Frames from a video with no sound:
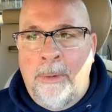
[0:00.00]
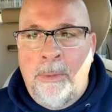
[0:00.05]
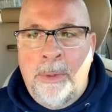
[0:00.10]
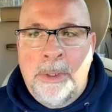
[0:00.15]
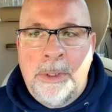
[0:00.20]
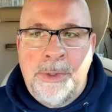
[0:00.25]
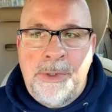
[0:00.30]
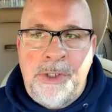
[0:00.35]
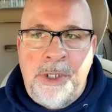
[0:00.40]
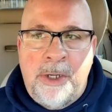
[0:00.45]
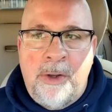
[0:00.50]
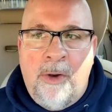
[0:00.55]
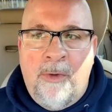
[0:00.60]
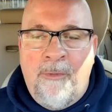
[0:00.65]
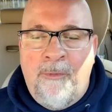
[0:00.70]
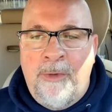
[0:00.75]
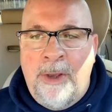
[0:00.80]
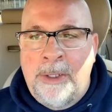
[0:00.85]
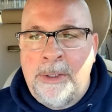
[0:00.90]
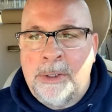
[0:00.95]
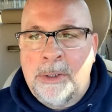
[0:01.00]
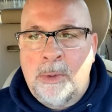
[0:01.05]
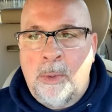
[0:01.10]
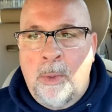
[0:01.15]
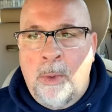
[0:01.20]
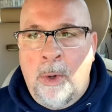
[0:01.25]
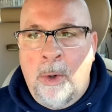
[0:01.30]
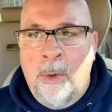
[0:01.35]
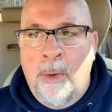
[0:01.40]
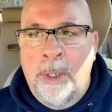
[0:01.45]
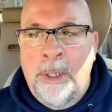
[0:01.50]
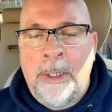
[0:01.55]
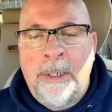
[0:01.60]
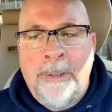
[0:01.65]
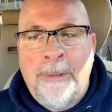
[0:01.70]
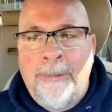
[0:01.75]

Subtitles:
with the geofence warrant,